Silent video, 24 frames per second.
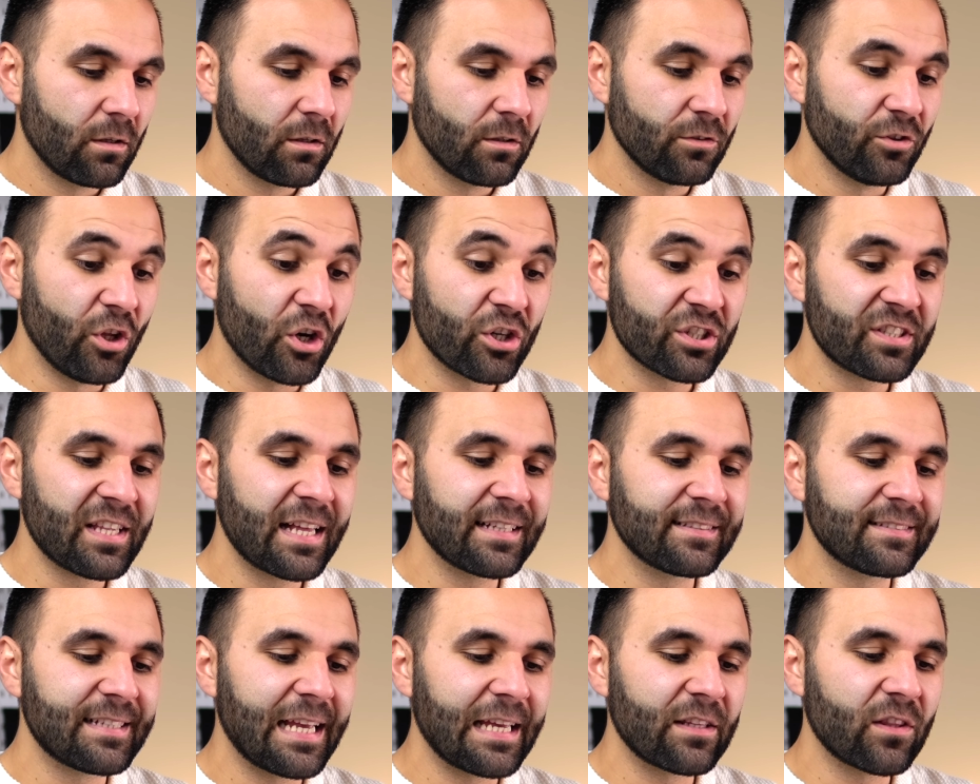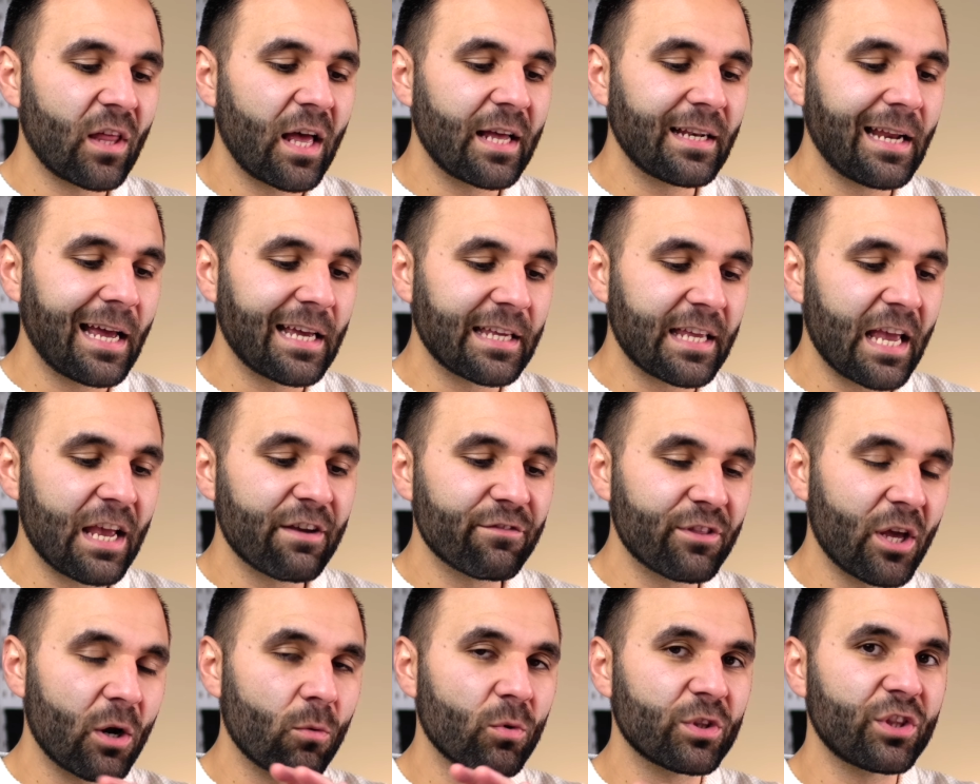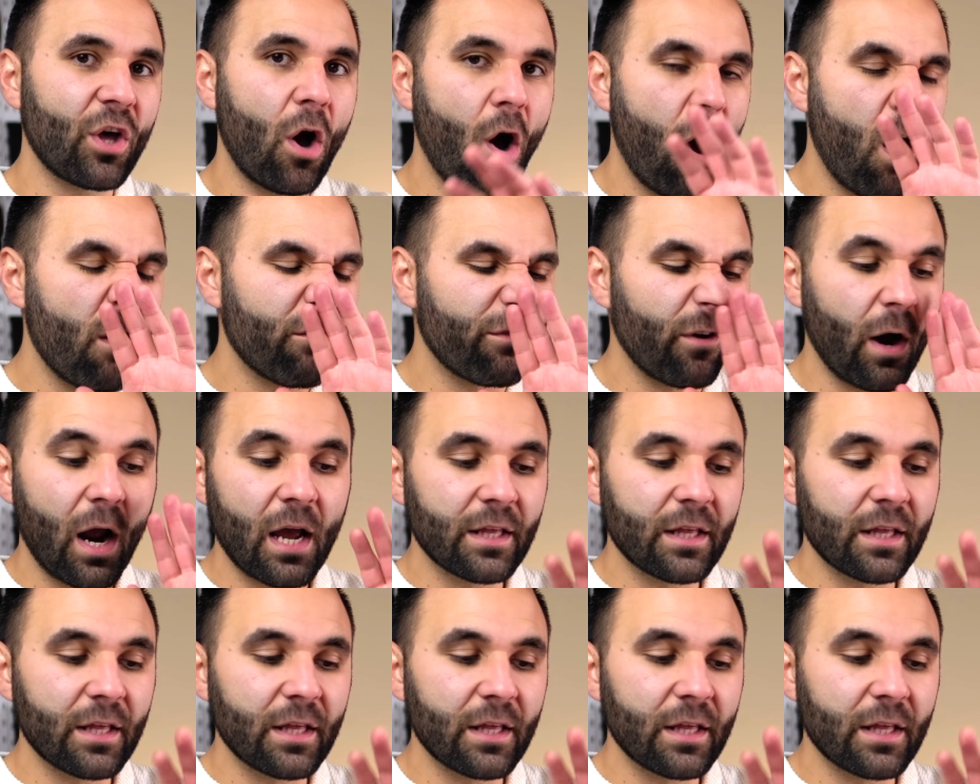Notice that deadline I gave there with the offer.